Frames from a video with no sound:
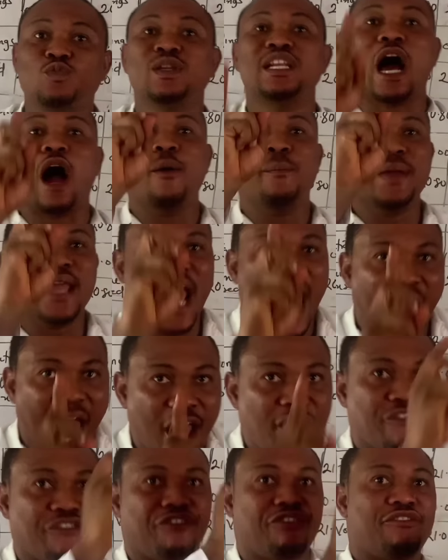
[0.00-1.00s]
will now be
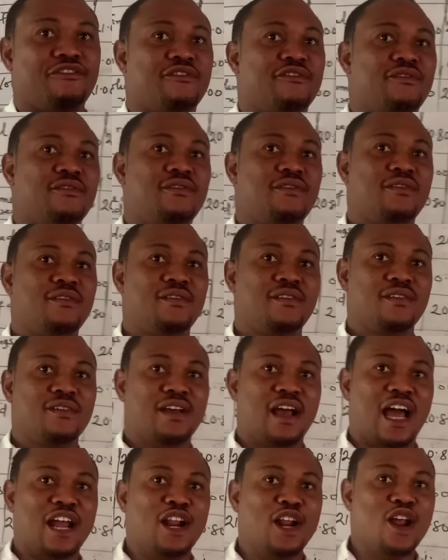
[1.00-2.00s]
F.
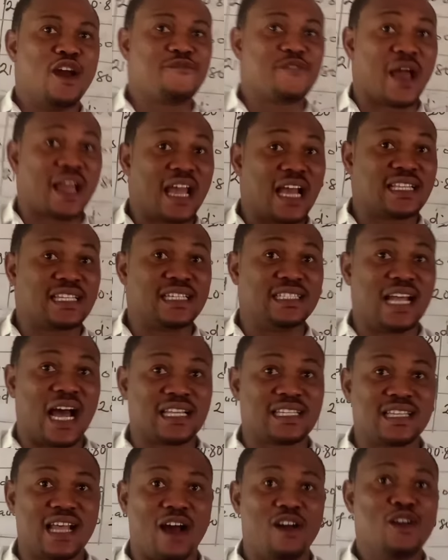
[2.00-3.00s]
I don't know if you are getting
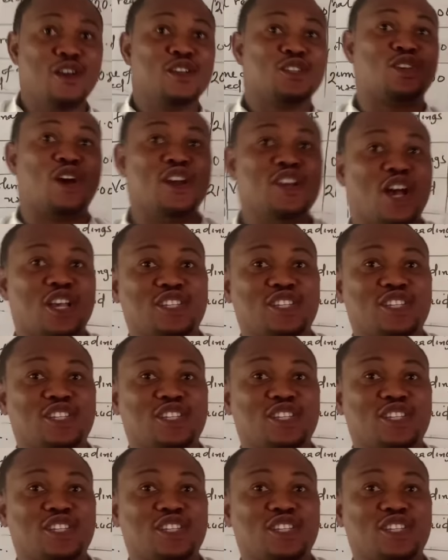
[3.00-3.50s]
that now. So in your